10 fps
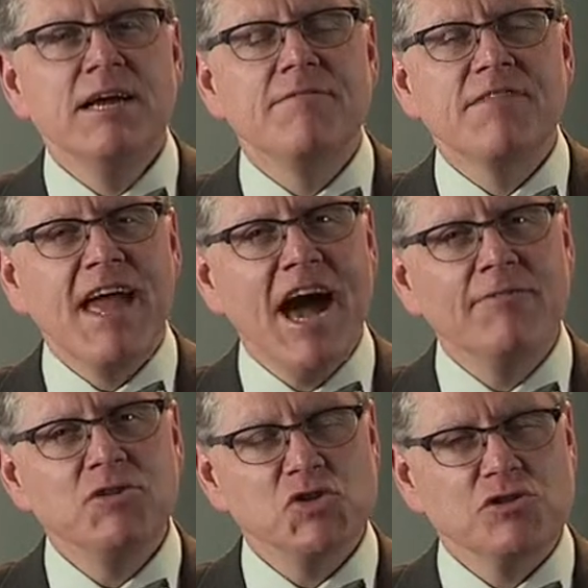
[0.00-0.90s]
If they
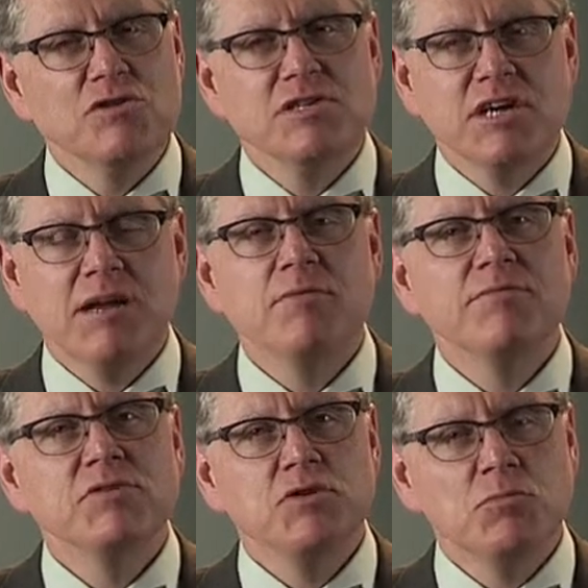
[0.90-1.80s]
have a certain type
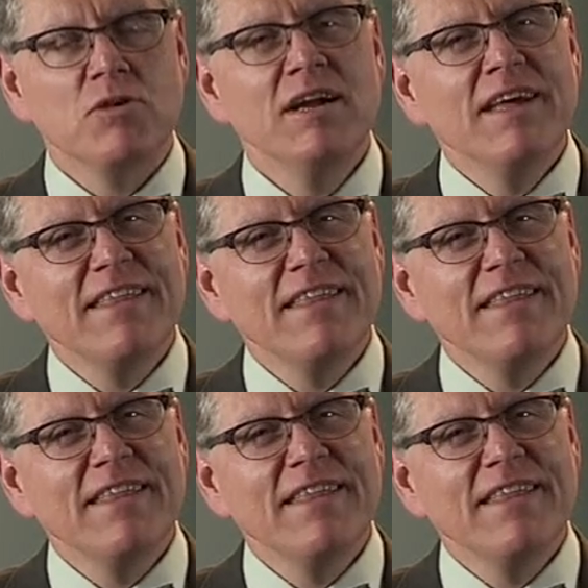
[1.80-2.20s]
of tumor